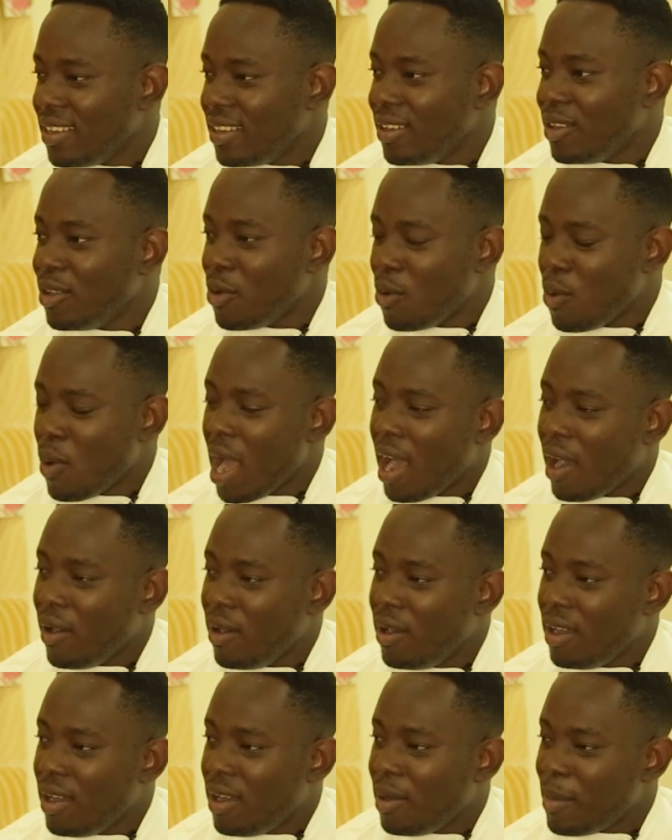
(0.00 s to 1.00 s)
Oh wow.
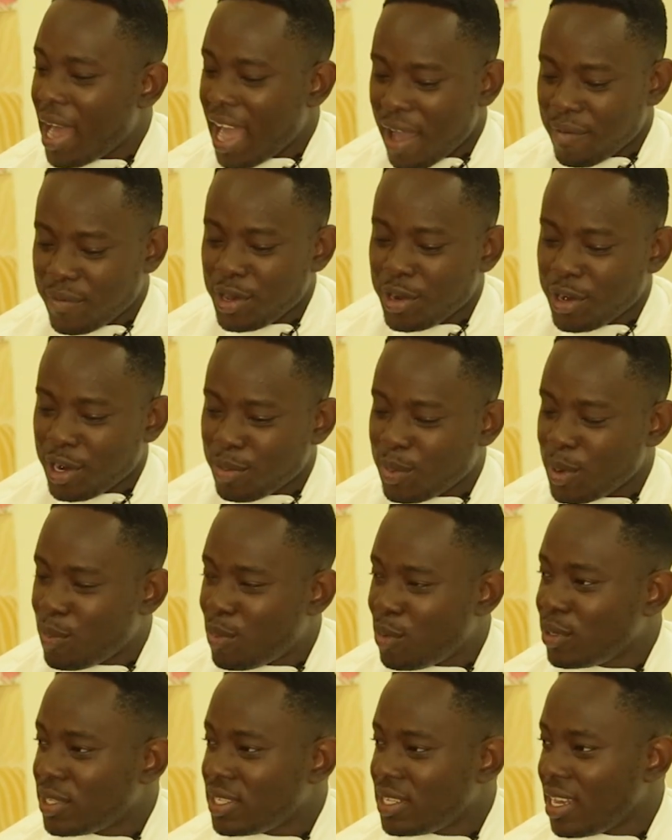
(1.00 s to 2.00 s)
But have you heard
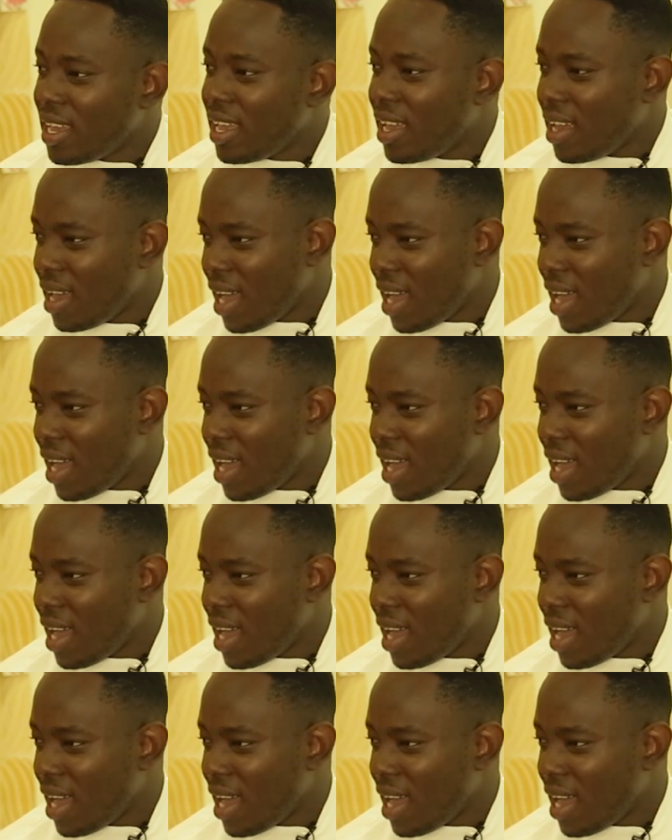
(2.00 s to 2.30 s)
people say?